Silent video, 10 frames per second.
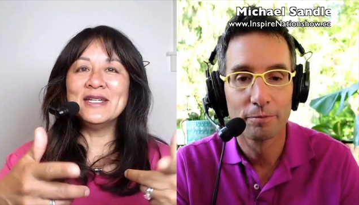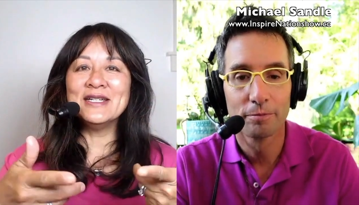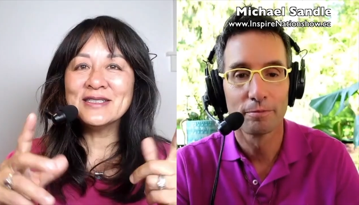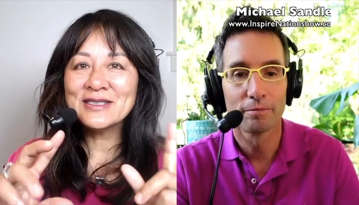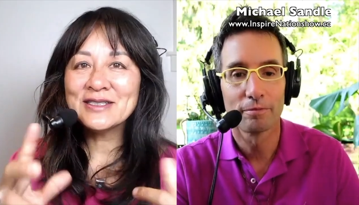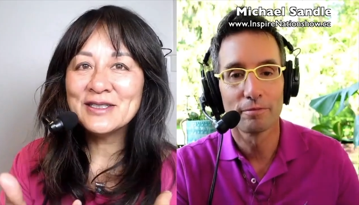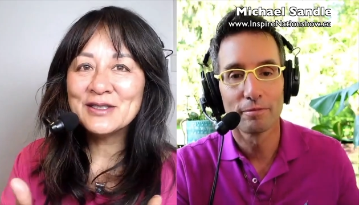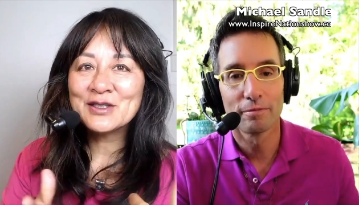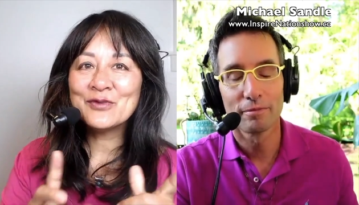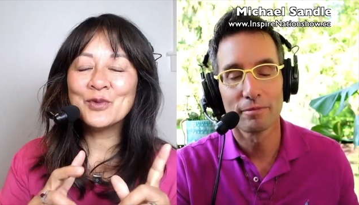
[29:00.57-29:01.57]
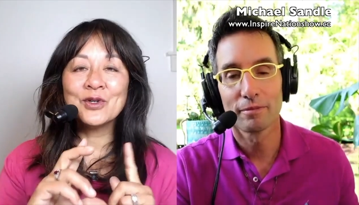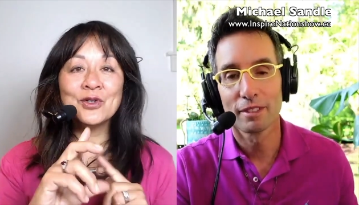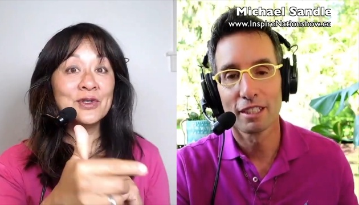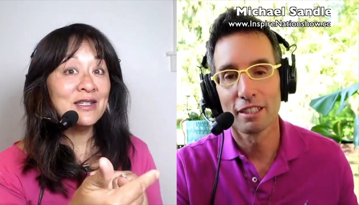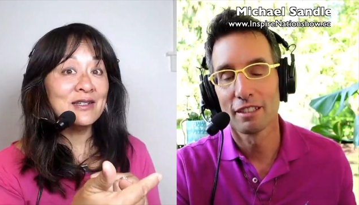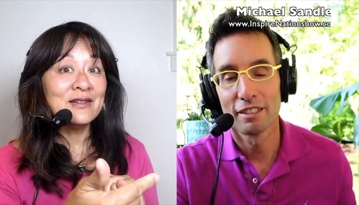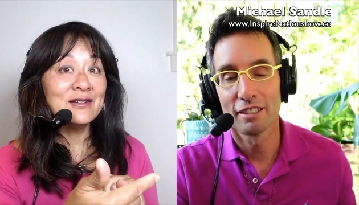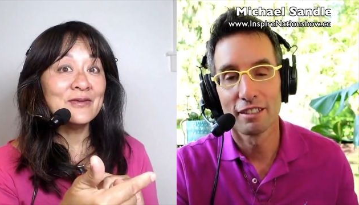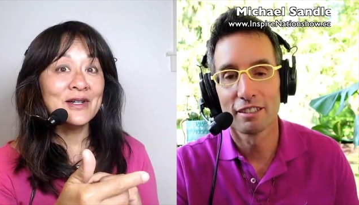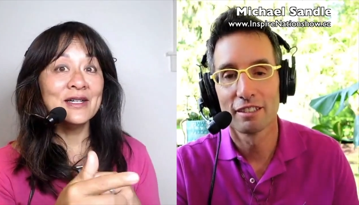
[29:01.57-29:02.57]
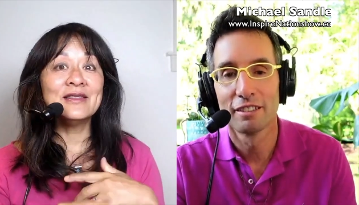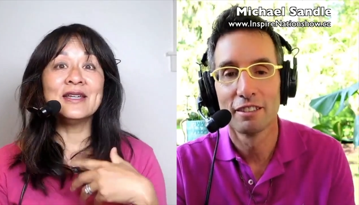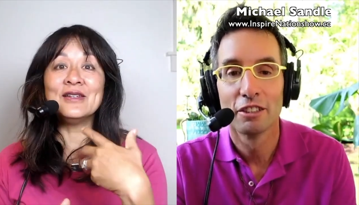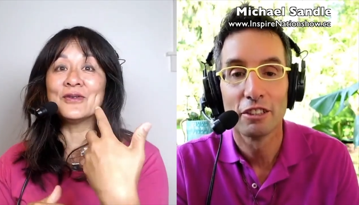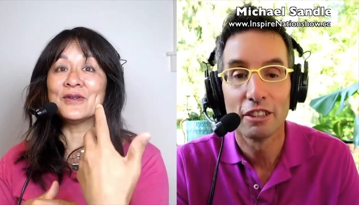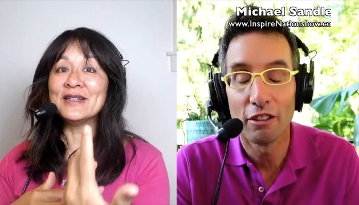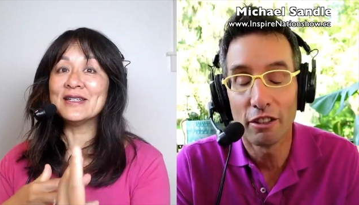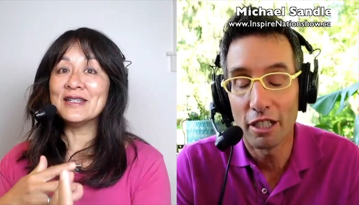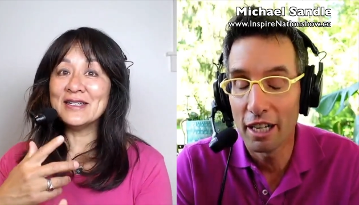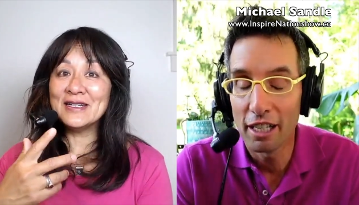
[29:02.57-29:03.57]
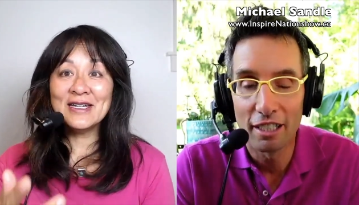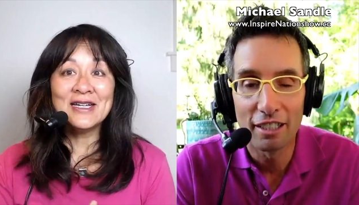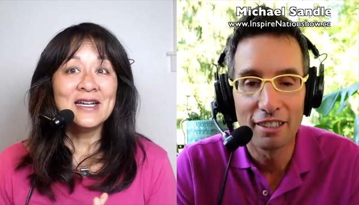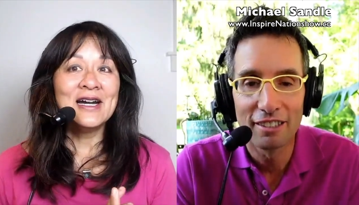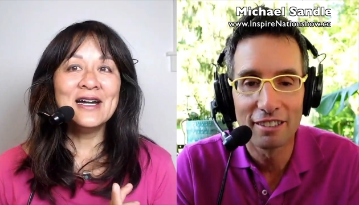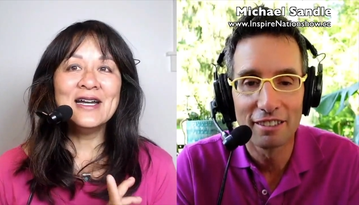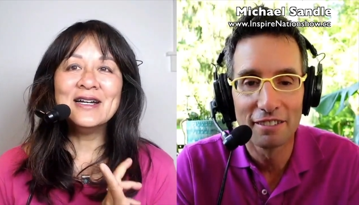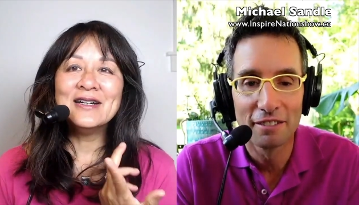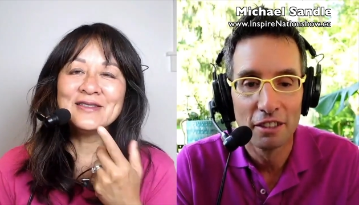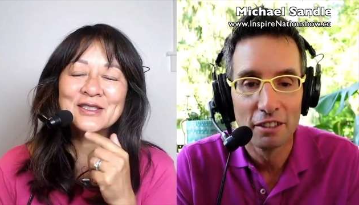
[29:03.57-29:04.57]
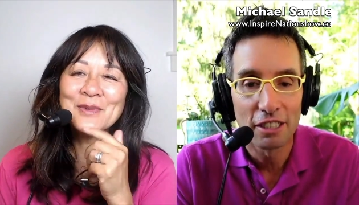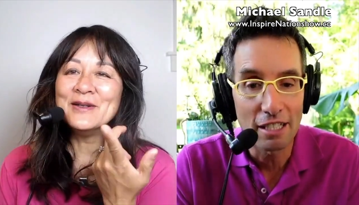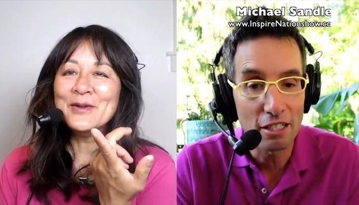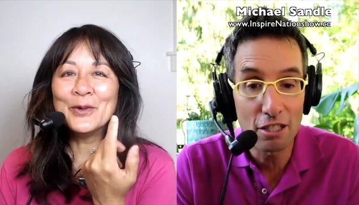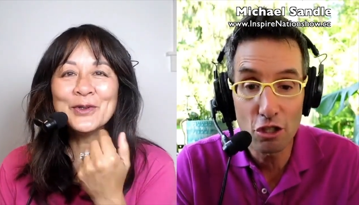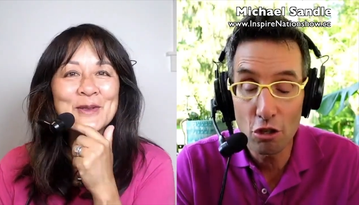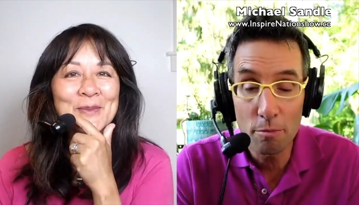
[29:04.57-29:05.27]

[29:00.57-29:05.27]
Speaker 1: instances of where you didn't, right? That you're like, oh, yeah. I had, so by That's holding